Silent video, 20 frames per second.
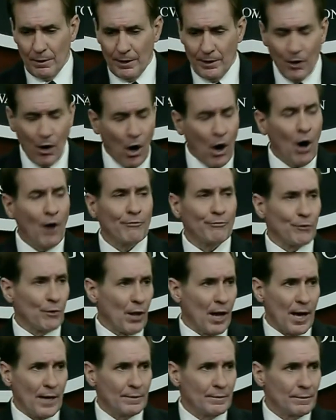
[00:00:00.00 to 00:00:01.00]
an
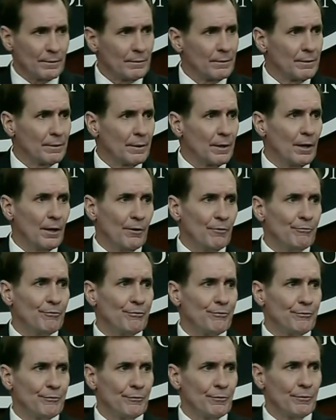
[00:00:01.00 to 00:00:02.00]
awful lot
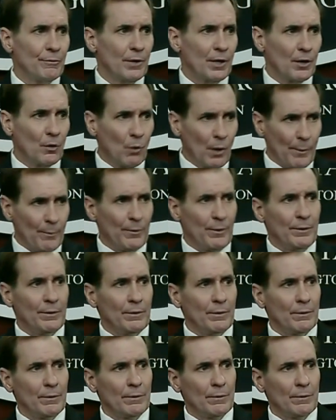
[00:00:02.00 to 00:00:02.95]
of equipment,